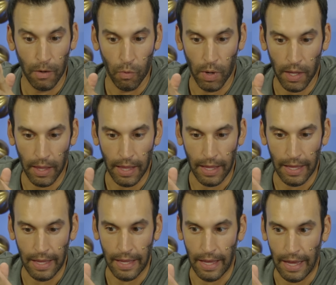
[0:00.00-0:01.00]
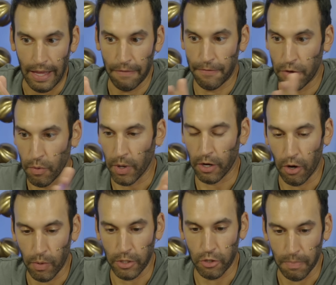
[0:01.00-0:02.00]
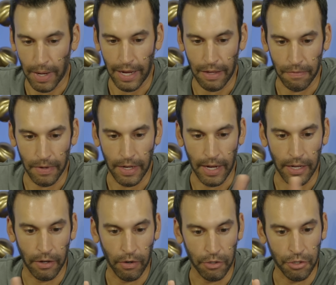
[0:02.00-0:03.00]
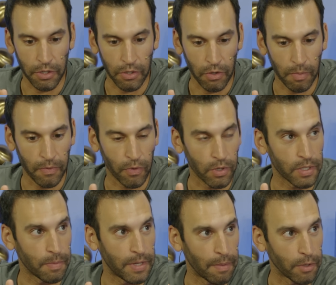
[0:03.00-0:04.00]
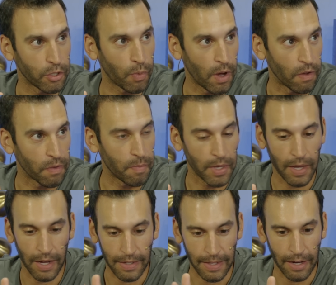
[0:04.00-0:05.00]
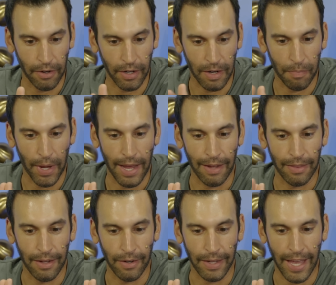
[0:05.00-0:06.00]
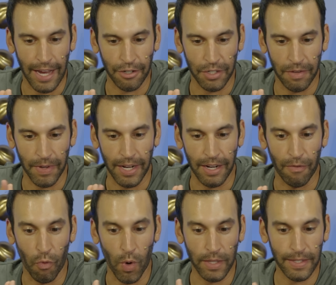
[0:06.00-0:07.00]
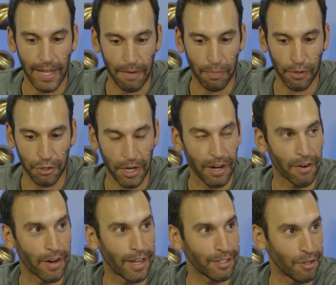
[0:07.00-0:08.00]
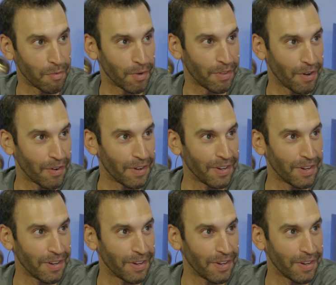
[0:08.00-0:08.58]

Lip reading: Well, if you are going to buy Nvidia, I encourage you to do it before September 12th, because they are going to pay out their cash dividend of 1 cent per share on October 3rd.